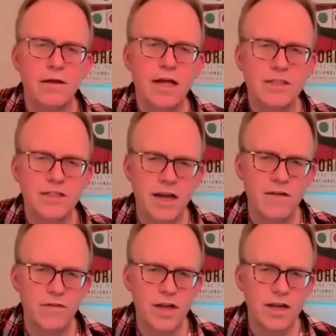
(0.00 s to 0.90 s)
It's kind
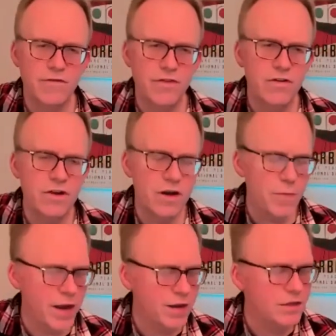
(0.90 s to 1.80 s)
of like, if you know your
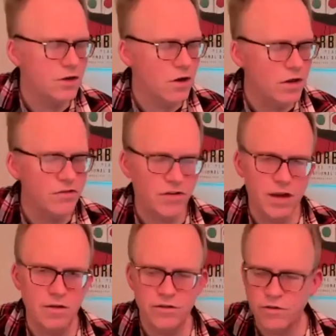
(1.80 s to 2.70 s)
pentatonic
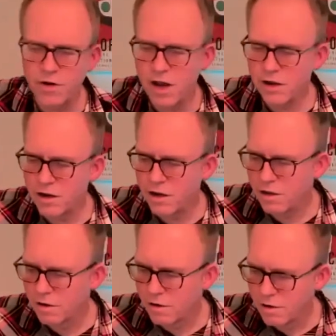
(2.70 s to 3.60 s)
scale, it's quite a
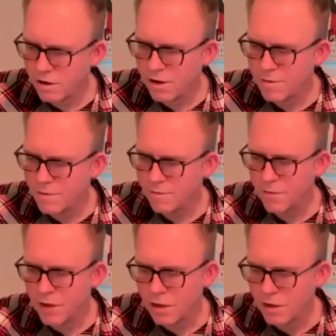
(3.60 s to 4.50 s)
goodie. I'm
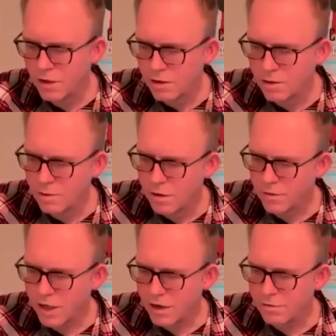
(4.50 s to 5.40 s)

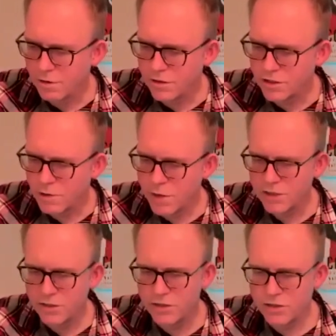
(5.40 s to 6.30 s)
getting lots of
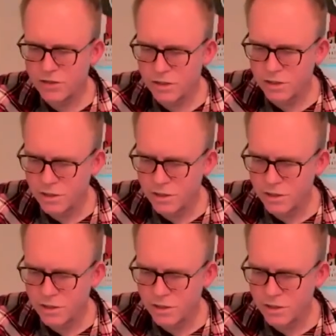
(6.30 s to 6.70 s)
messages.